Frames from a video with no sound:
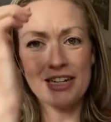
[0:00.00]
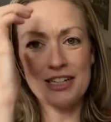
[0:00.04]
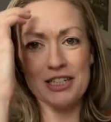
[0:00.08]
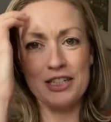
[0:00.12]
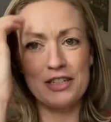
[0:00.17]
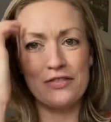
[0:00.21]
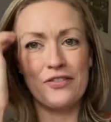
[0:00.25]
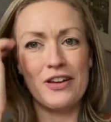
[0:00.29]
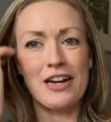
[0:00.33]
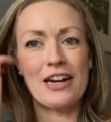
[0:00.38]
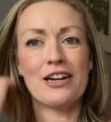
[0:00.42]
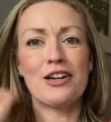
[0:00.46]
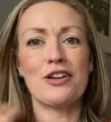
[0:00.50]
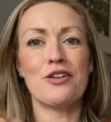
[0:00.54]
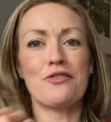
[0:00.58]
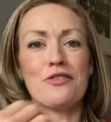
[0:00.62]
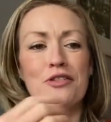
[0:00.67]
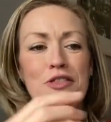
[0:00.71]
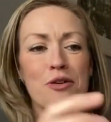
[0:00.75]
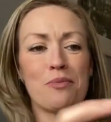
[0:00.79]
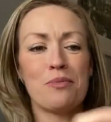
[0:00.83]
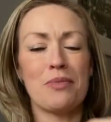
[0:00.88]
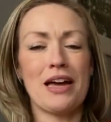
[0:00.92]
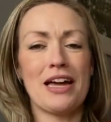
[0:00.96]
I just fell in love
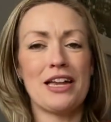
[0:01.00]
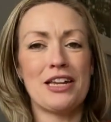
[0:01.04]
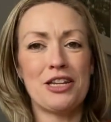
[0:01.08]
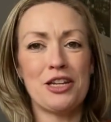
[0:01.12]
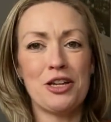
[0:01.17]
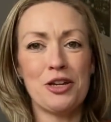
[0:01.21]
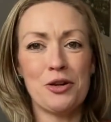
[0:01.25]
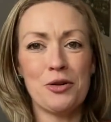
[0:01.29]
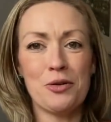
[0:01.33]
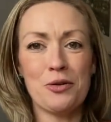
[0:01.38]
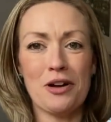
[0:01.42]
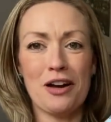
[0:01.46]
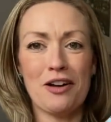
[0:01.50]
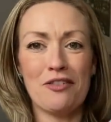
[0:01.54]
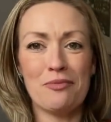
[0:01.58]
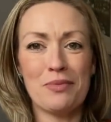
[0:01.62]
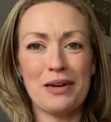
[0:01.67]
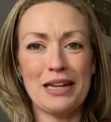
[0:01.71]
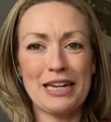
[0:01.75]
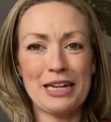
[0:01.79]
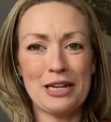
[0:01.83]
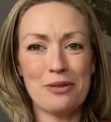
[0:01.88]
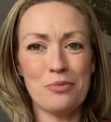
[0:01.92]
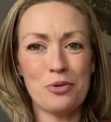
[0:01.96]
with them and knew of
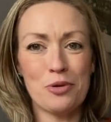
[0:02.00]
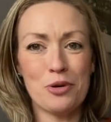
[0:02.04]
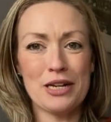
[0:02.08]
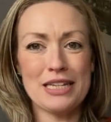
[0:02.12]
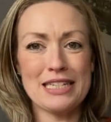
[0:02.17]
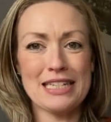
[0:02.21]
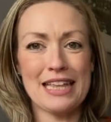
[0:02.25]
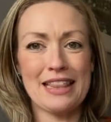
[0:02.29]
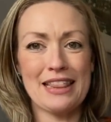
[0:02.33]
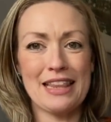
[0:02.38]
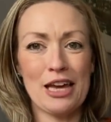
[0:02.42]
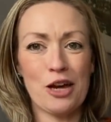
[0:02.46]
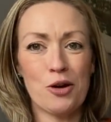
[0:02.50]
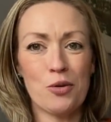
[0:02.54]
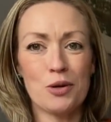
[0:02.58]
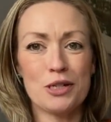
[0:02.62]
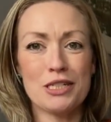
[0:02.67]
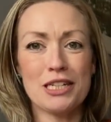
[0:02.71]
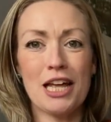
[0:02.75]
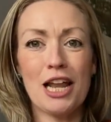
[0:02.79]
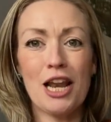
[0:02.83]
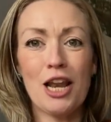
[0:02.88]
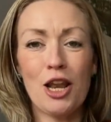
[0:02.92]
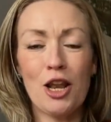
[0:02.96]
my little boys and they
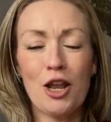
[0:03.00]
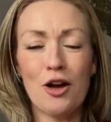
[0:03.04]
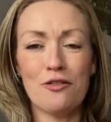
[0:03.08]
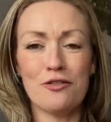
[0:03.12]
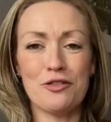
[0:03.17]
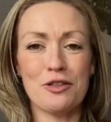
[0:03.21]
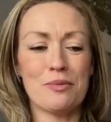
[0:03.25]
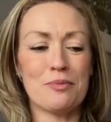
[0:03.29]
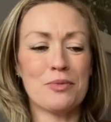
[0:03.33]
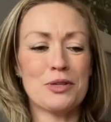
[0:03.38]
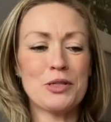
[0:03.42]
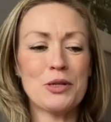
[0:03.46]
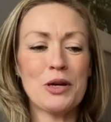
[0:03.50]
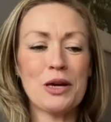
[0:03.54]
would love them.